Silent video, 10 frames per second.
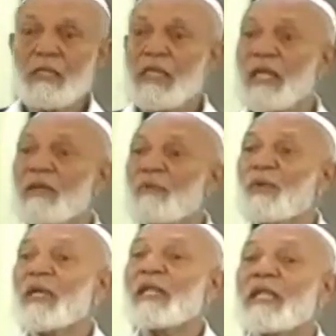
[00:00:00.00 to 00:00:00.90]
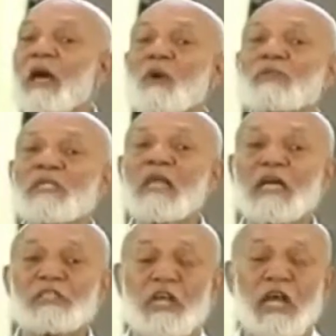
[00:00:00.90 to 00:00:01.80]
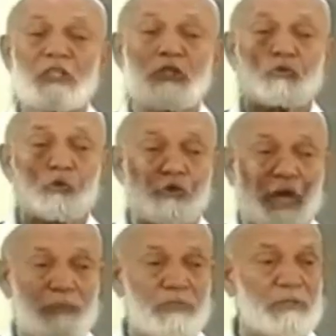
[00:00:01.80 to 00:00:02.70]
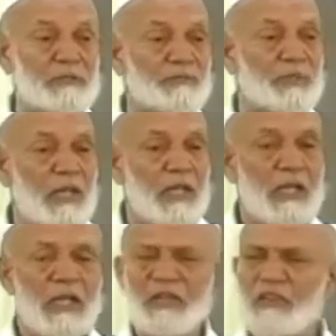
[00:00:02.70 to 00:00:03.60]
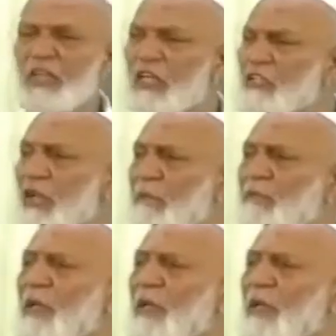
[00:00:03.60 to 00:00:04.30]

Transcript: they were the Aus and the Hajraj, two tribes. And these tribes were